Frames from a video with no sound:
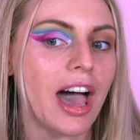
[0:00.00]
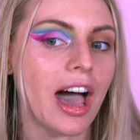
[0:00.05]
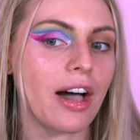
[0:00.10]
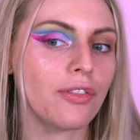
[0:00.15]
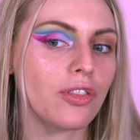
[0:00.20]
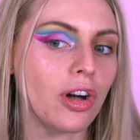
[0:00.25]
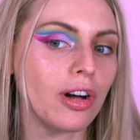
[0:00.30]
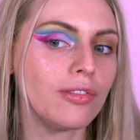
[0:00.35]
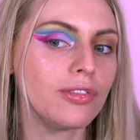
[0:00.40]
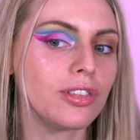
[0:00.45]

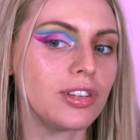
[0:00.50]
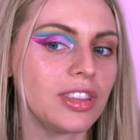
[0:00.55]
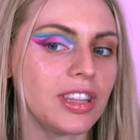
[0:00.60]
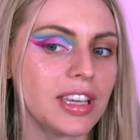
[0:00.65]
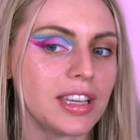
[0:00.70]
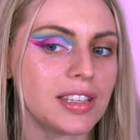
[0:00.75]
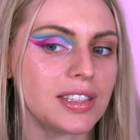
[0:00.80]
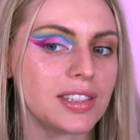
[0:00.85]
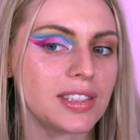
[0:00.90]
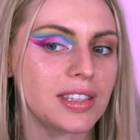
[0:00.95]
I've gone for
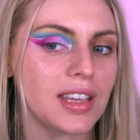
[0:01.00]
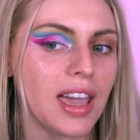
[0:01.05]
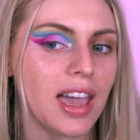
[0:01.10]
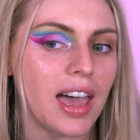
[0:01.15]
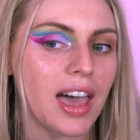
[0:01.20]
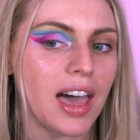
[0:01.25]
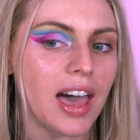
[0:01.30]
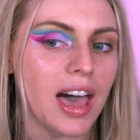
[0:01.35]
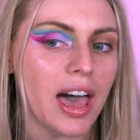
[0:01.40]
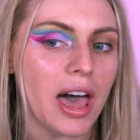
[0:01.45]
this
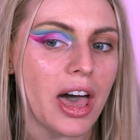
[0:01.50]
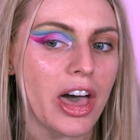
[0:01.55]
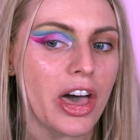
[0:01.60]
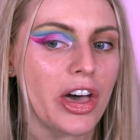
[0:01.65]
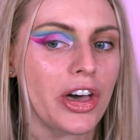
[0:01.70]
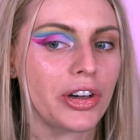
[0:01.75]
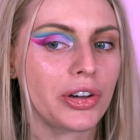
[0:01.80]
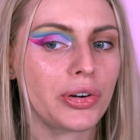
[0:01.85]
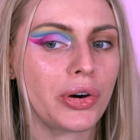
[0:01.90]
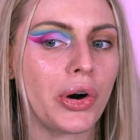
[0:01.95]

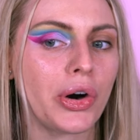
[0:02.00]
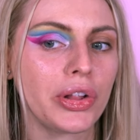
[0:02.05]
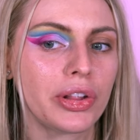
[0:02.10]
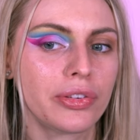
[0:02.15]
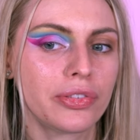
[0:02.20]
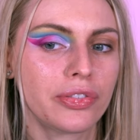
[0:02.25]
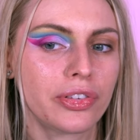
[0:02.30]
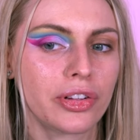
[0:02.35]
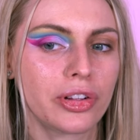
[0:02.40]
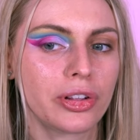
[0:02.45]

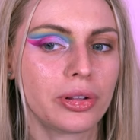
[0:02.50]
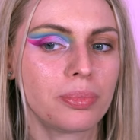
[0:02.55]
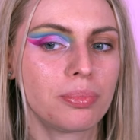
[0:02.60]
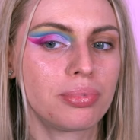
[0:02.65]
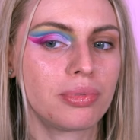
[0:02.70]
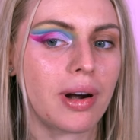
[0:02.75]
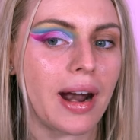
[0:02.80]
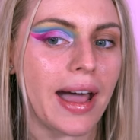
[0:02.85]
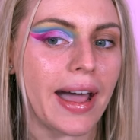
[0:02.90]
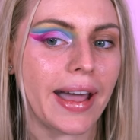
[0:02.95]
colourful
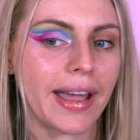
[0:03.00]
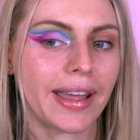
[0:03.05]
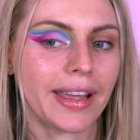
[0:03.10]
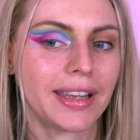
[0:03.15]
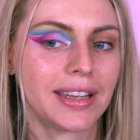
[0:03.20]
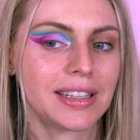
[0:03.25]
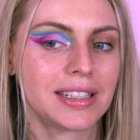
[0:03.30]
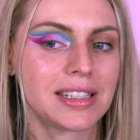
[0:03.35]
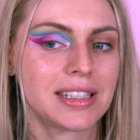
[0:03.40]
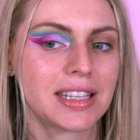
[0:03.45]

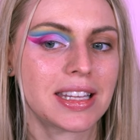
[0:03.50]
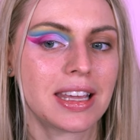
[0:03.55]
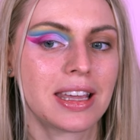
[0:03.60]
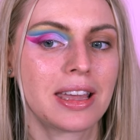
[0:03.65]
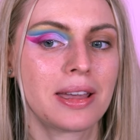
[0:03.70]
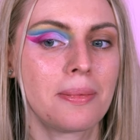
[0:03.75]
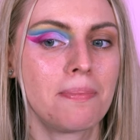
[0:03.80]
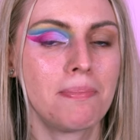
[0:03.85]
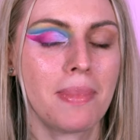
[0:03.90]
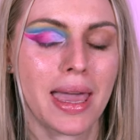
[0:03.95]
bright
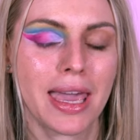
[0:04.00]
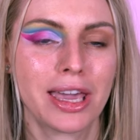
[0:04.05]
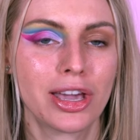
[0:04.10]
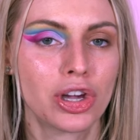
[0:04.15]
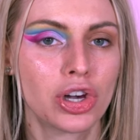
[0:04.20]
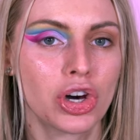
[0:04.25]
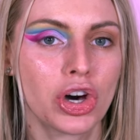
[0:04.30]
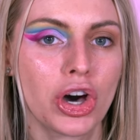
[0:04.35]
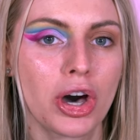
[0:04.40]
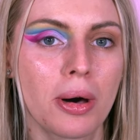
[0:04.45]

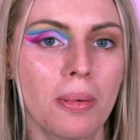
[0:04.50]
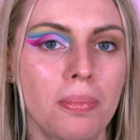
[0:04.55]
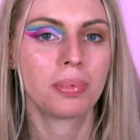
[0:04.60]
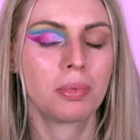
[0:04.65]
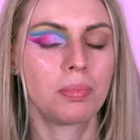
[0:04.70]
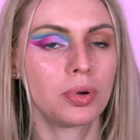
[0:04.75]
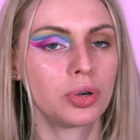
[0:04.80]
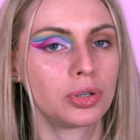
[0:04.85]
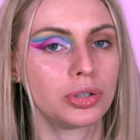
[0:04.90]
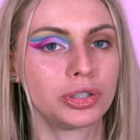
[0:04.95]
makeup
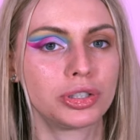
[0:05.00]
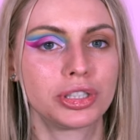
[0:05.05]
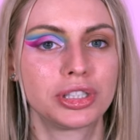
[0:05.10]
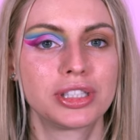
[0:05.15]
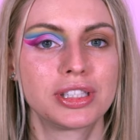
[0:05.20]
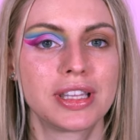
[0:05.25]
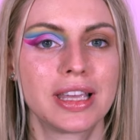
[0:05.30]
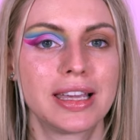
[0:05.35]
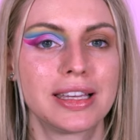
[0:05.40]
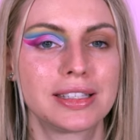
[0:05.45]

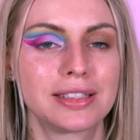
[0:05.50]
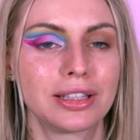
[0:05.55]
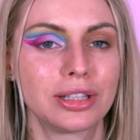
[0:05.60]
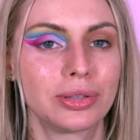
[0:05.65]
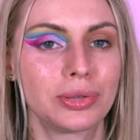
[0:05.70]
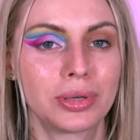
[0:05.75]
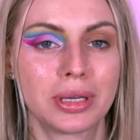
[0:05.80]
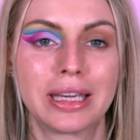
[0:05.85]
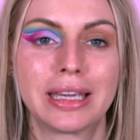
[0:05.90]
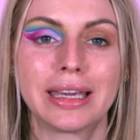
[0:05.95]
because it is
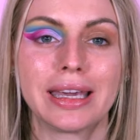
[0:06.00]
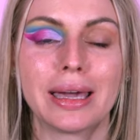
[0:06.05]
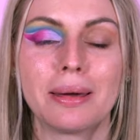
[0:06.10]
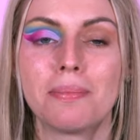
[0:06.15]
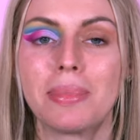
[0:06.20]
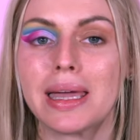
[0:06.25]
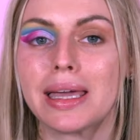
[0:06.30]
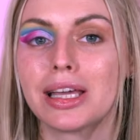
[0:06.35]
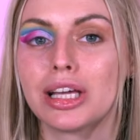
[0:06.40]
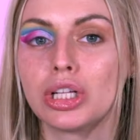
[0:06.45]
looking a
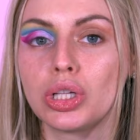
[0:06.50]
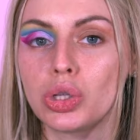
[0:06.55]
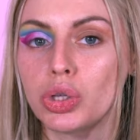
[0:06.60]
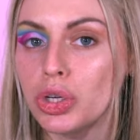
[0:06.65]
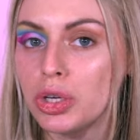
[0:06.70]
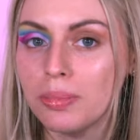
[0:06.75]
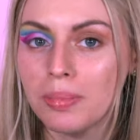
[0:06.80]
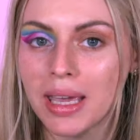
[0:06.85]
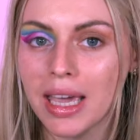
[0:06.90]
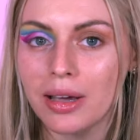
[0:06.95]
bit
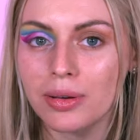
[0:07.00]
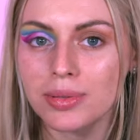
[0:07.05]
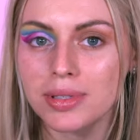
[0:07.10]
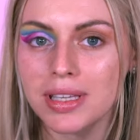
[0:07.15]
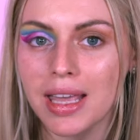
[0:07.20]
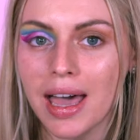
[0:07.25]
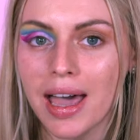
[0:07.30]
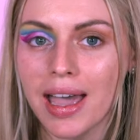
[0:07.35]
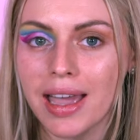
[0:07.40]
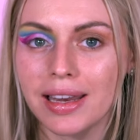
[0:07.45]
gloomy
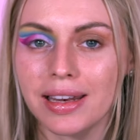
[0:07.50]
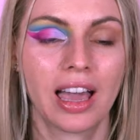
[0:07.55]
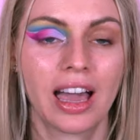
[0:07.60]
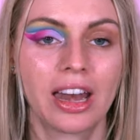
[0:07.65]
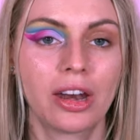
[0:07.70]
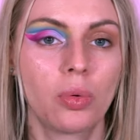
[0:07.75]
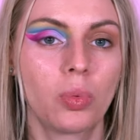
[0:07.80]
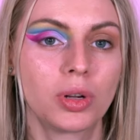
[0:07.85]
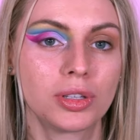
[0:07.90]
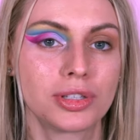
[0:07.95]
outside
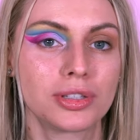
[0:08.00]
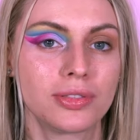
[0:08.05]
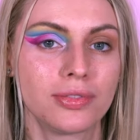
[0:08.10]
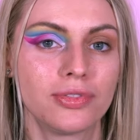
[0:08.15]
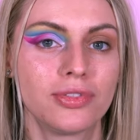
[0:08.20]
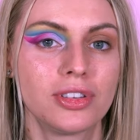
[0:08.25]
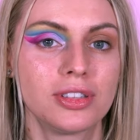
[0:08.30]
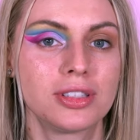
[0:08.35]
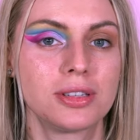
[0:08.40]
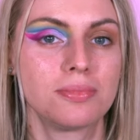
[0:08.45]
and I want
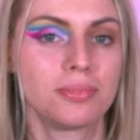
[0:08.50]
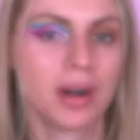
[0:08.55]
something to